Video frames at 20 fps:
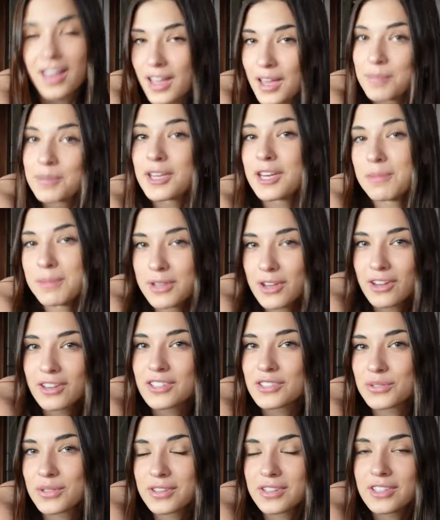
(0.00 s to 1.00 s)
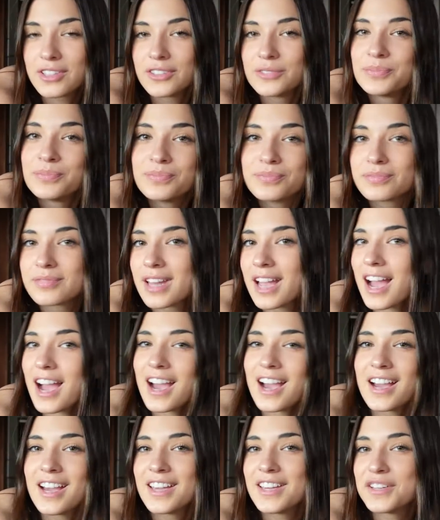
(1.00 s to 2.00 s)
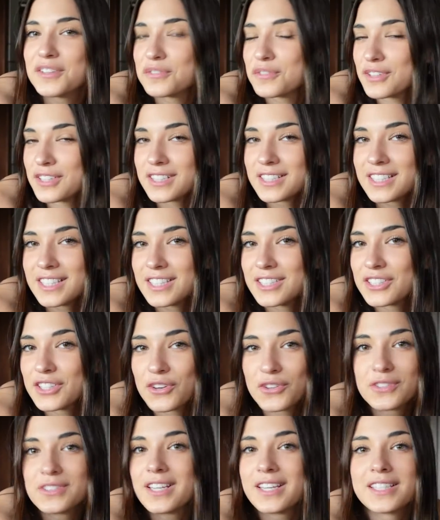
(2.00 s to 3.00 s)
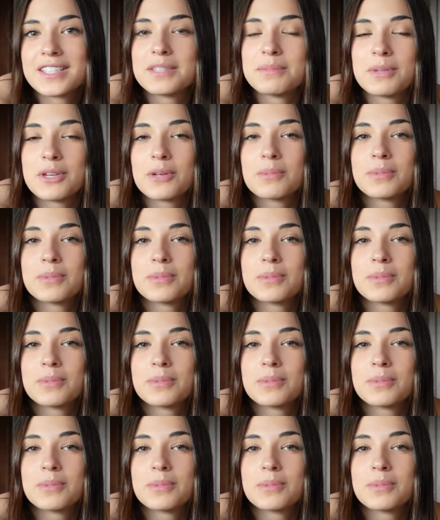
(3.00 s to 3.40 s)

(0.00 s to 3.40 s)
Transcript: I'm gonna be honest with you. I really don't like to meal